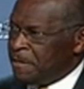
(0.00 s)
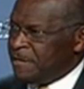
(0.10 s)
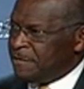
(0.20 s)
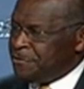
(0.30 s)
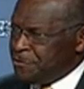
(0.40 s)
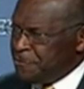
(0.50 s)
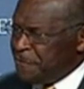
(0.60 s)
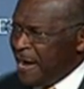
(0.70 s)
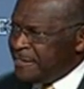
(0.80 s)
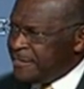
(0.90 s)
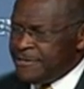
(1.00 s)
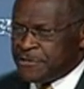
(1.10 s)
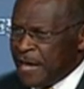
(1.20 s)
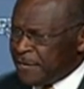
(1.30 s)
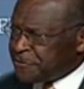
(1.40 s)
And I said, did you find it? He
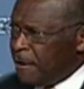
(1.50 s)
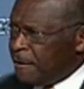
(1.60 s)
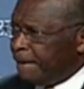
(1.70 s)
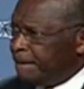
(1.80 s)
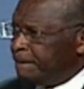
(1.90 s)
said, yes, sir.